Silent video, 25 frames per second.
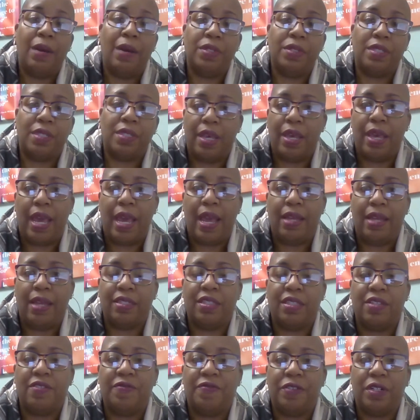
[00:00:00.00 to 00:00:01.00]
I would say
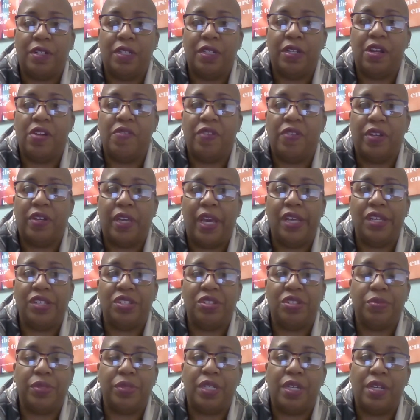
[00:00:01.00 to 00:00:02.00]
ask them for
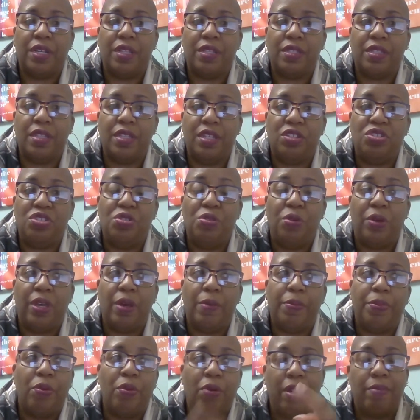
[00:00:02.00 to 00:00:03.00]
clarification, because then you
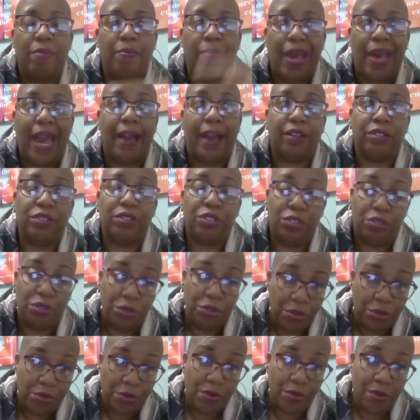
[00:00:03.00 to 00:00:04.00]
can point back
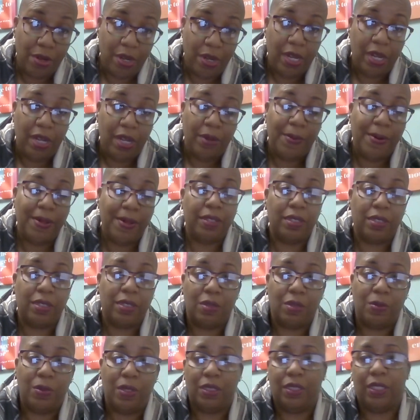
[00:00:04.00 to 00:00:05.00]
to, well, this
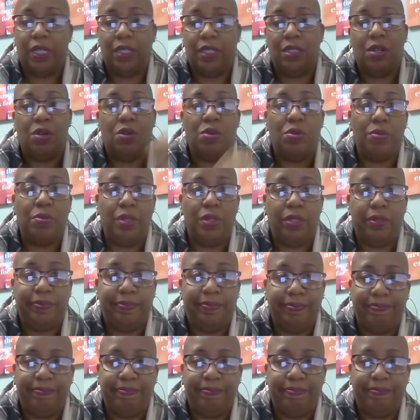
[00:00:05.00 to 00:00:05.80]
is what they told me.